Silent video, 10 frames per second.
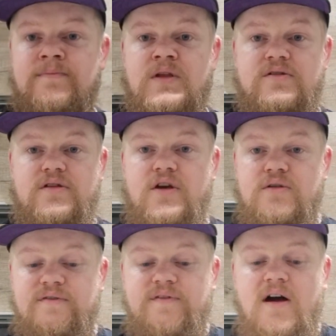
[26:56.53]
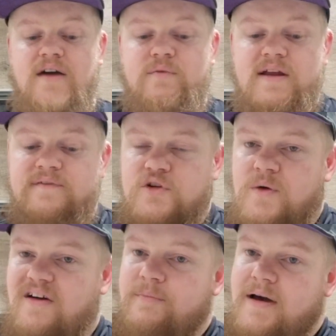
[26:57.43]
So those 5 went for
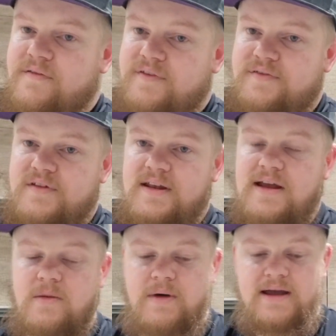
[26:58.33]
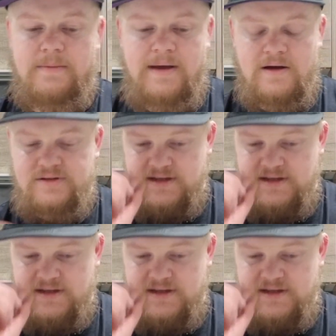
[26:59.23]
£12.50. Now I paid £1